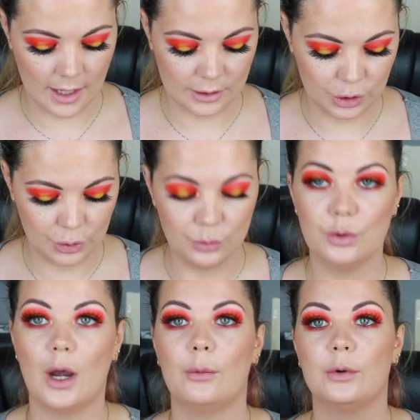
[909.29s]
I
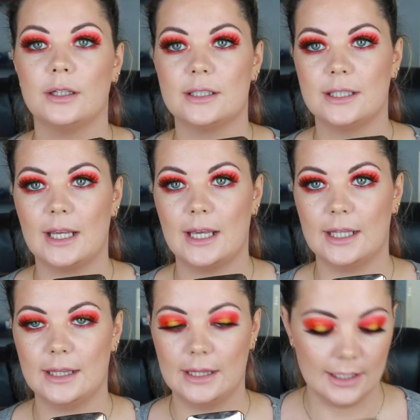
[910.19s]
knew I wanted to
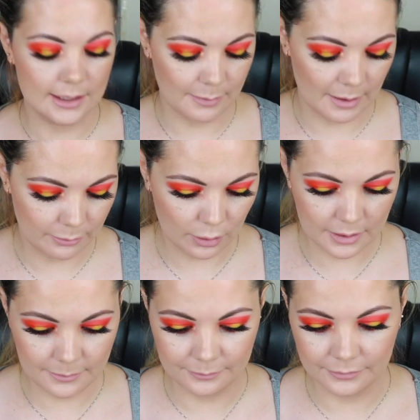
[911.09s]
get this bad
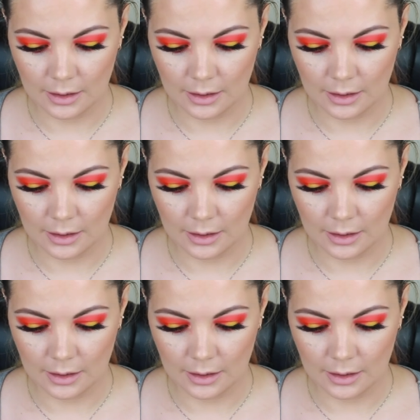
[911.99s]
boy.